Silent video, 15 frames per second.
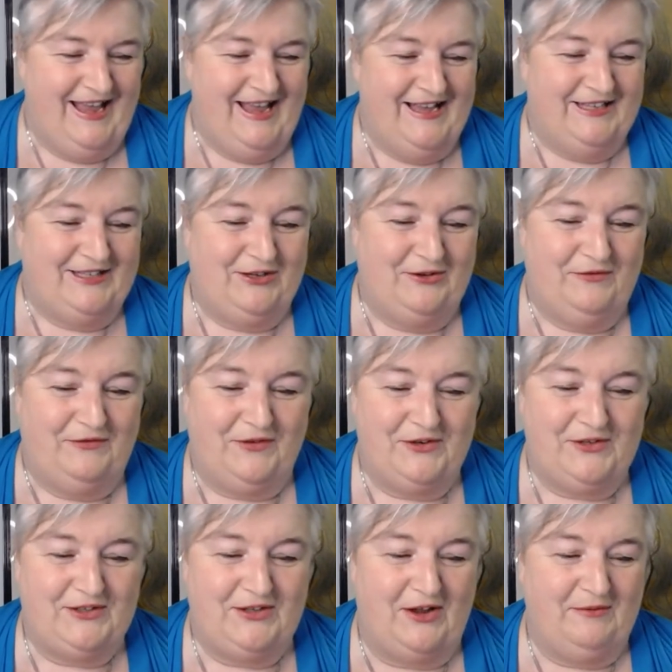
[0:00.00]
So
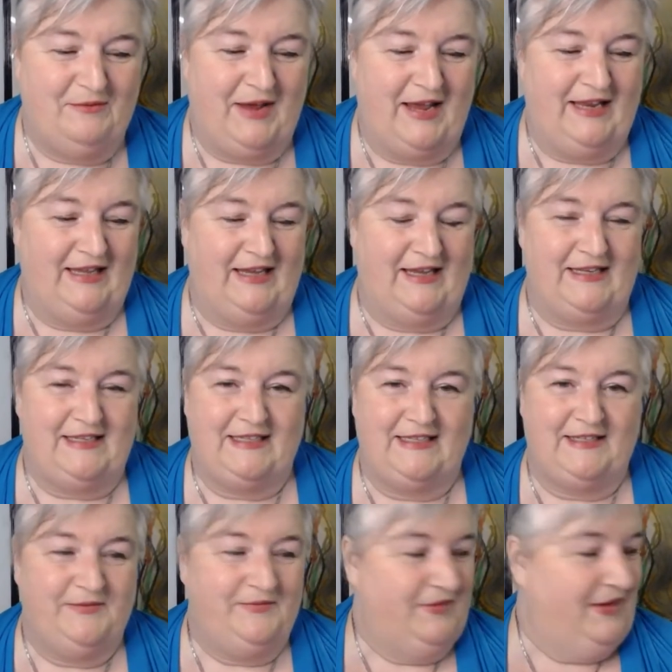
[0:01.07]
first on my
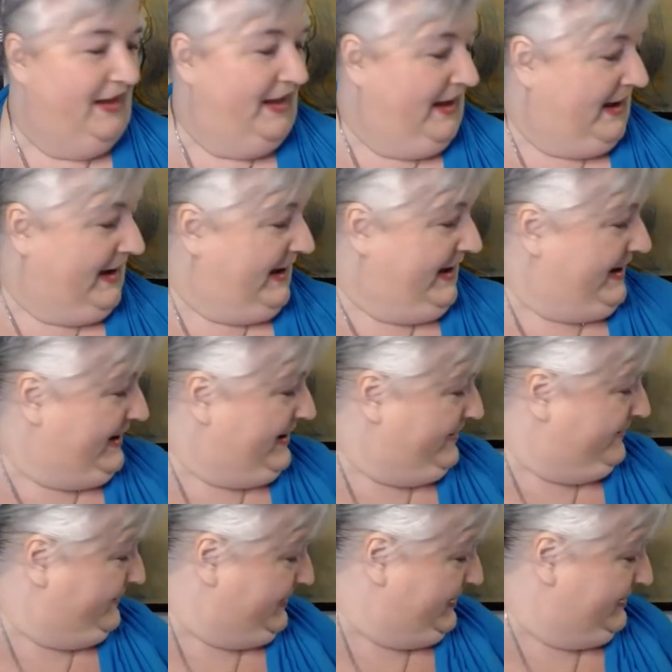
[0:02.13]
list, I
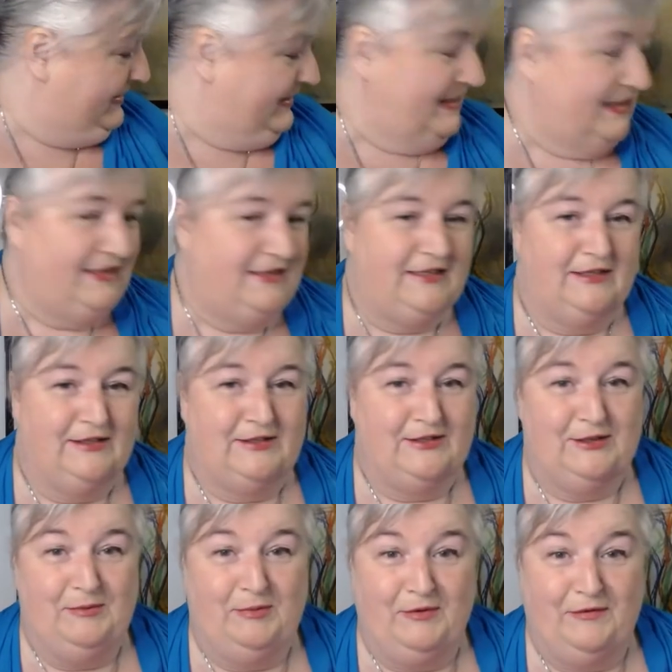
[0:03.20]
have these
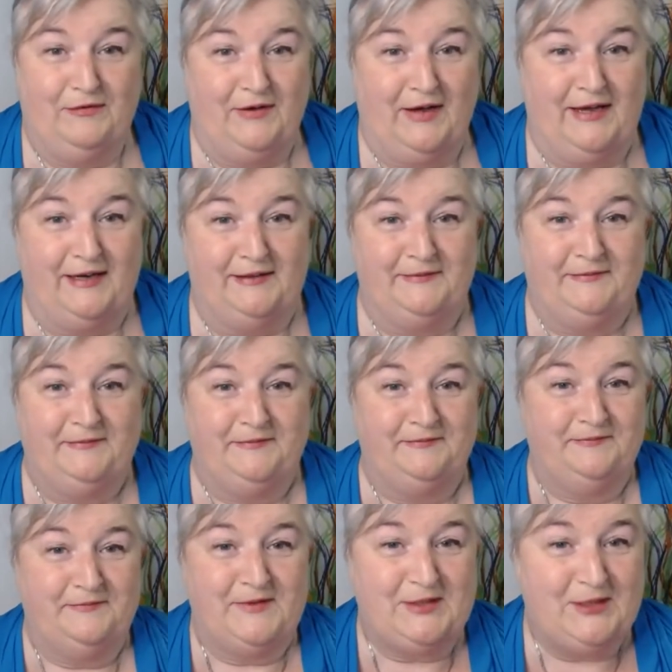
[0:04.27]
super fun.
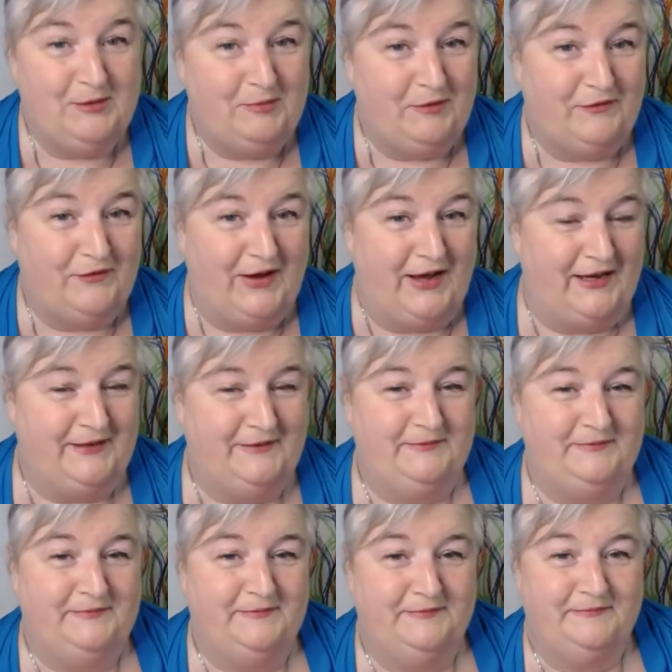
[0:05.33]
And
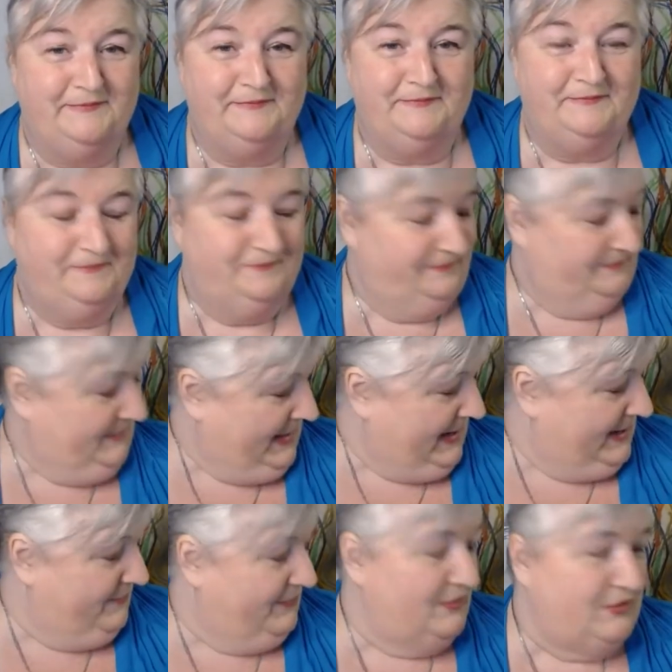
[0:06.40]

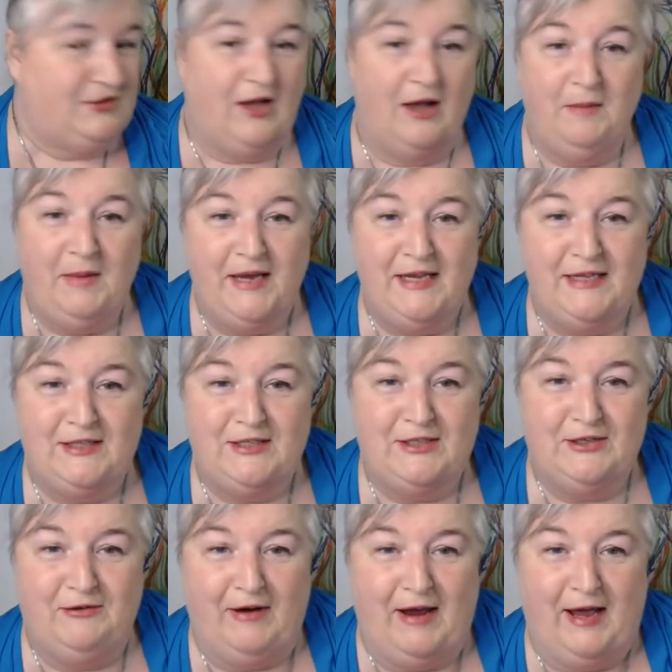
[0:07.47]
if you saw my
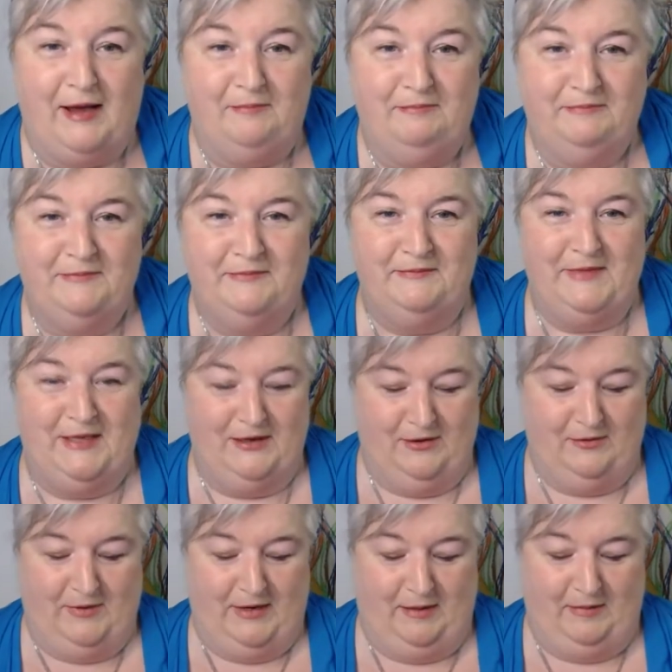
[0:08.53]
Instagram, you know
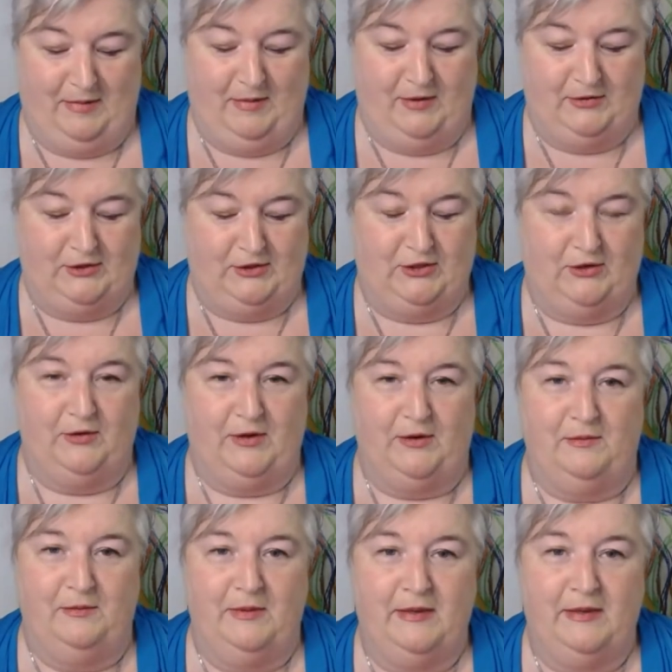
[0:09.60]
what I'm about to show you.